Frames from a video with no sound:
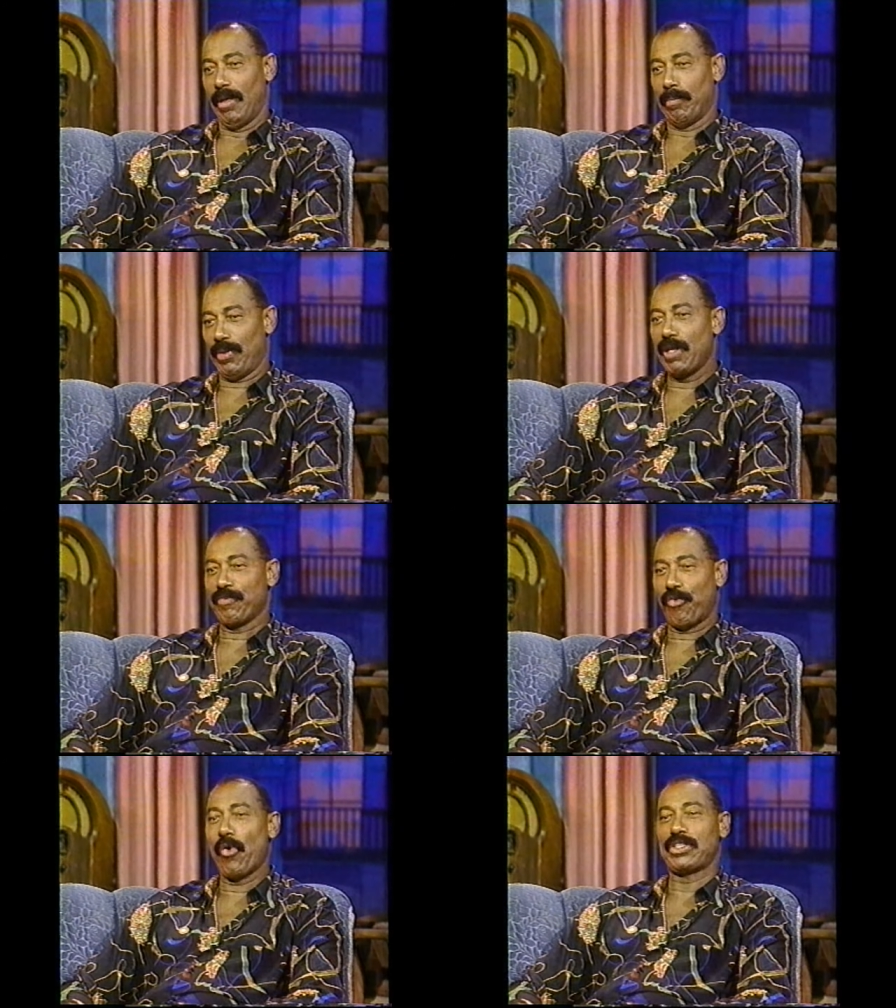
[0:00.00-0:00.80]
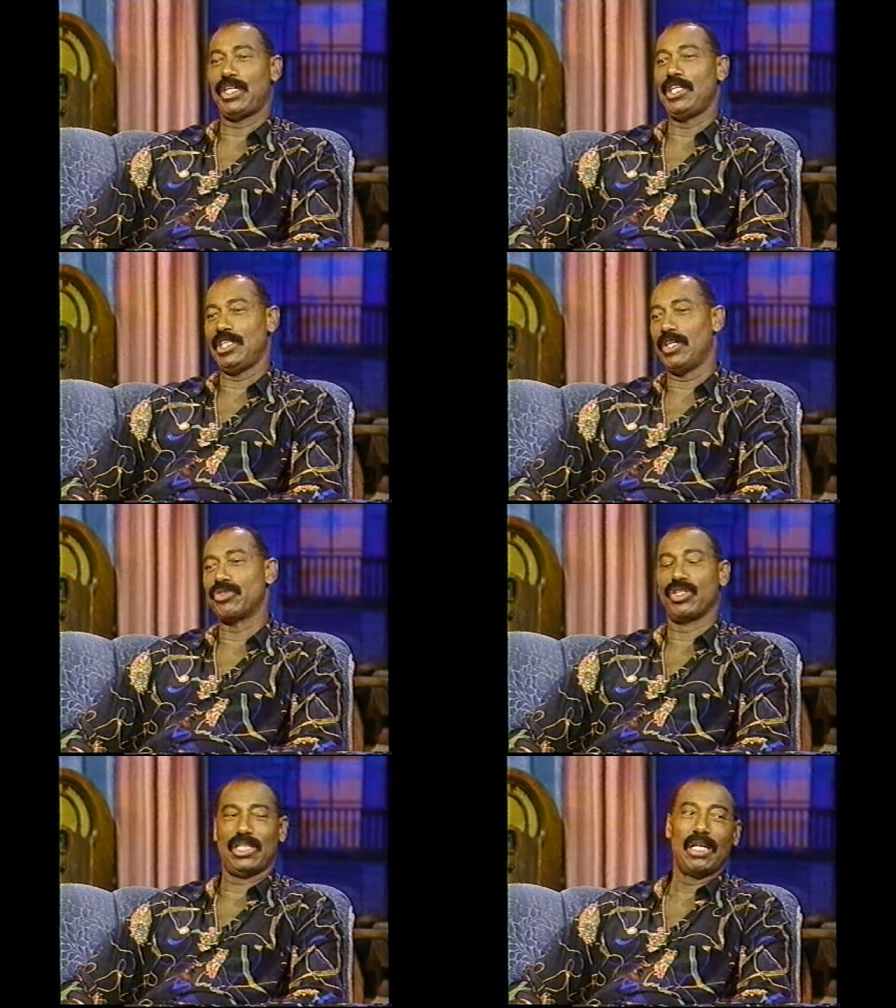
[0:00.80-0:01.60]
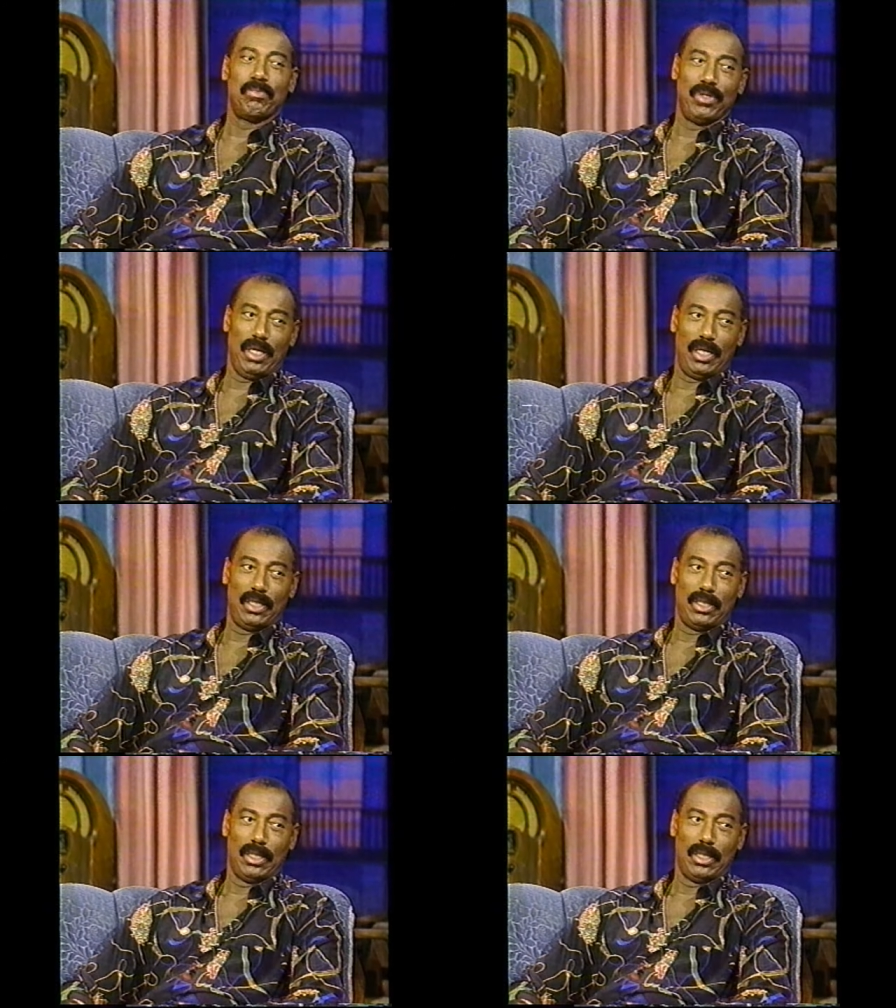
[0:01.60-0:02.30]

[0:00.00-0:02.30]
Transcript: Playing 14 years in the NBA,